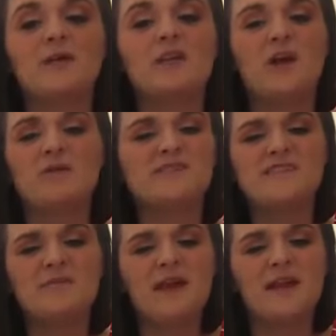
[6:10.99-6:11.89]
along with
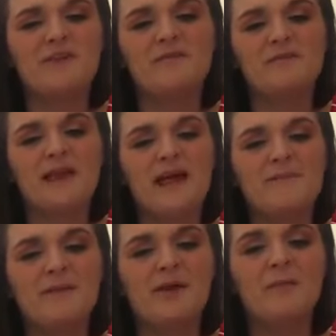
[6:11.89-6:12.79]
some kind of
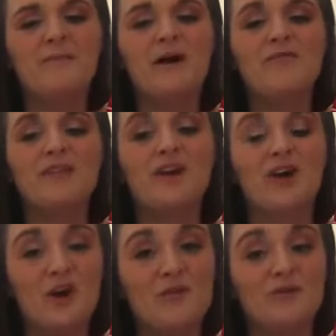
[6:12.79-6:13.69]
black metal bell that
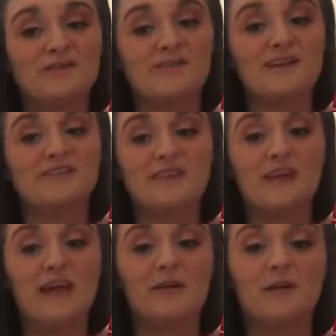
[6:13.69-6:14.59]
almost touched
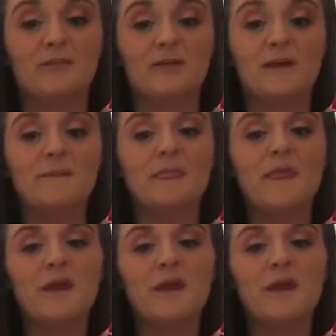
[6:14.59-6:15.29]
the outer brim.